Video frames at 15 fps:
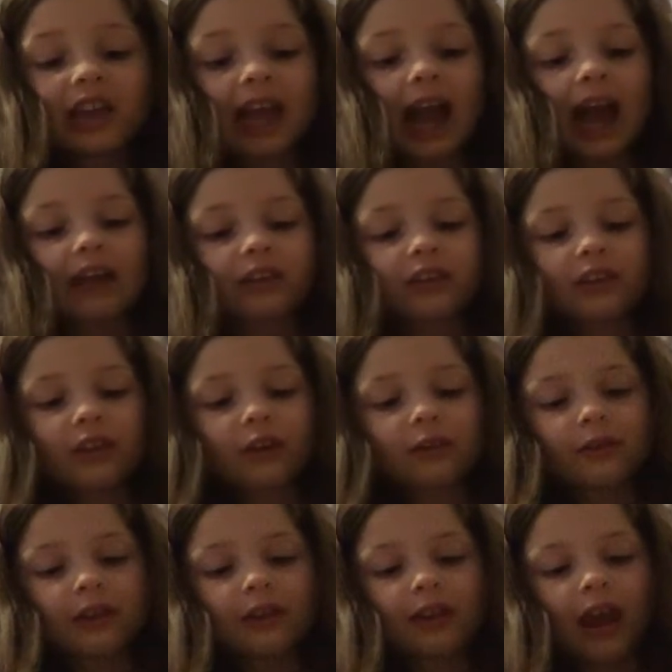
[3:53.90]
Yeah,
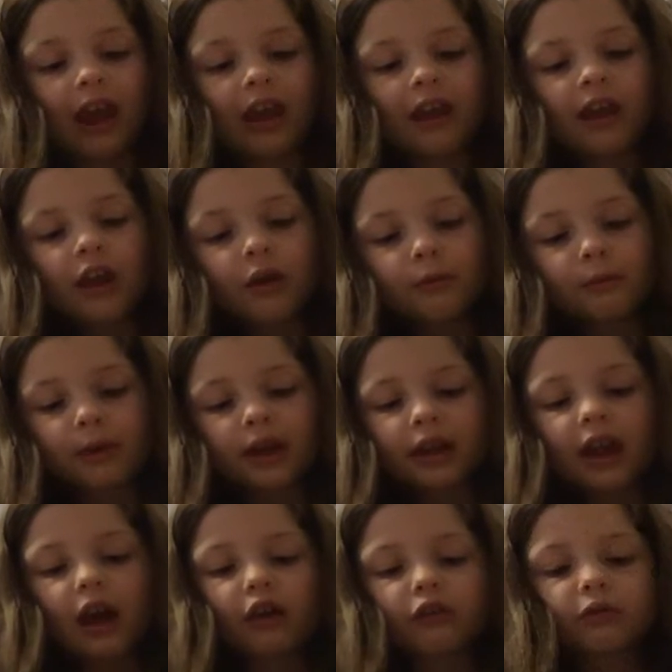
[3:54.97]
so today me
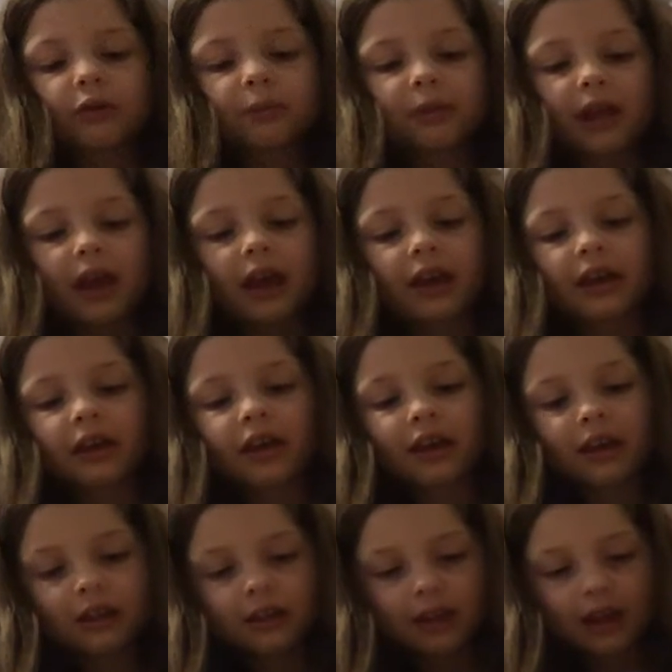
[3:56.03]
and Alice were playing.
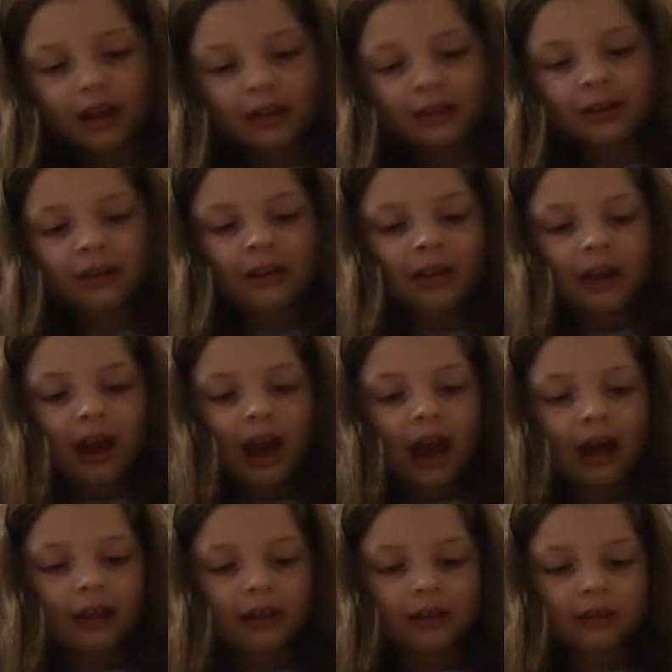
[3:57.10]
Then
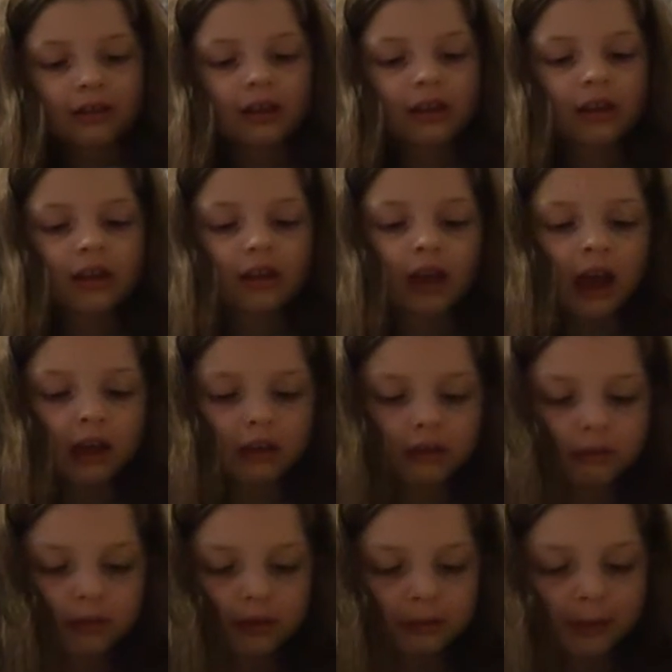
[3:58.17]
Alice
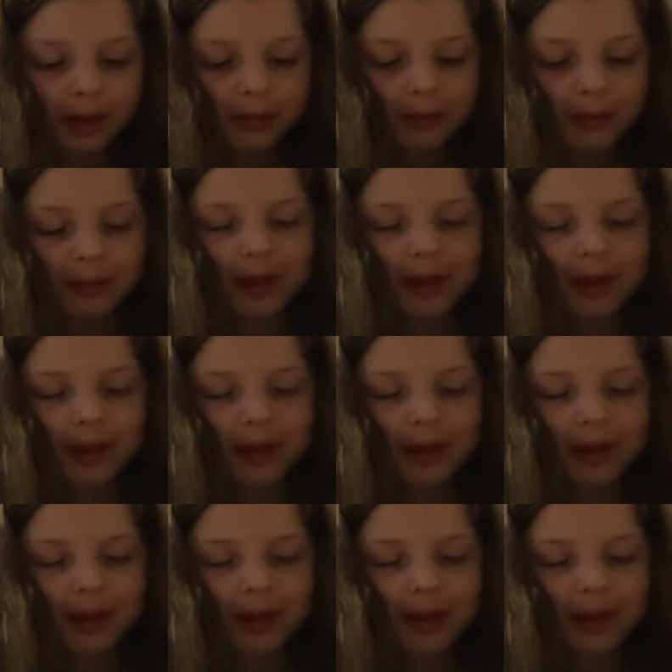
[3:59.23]
was Baby